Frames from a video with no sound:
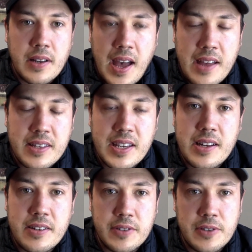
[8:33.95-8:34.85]
at the end
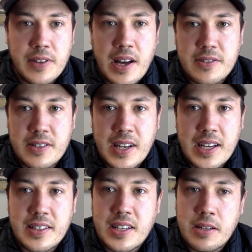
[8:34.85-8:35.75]
of
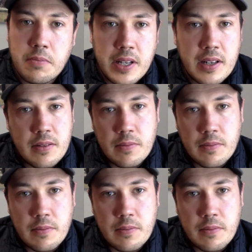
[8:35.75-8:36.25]
2019, but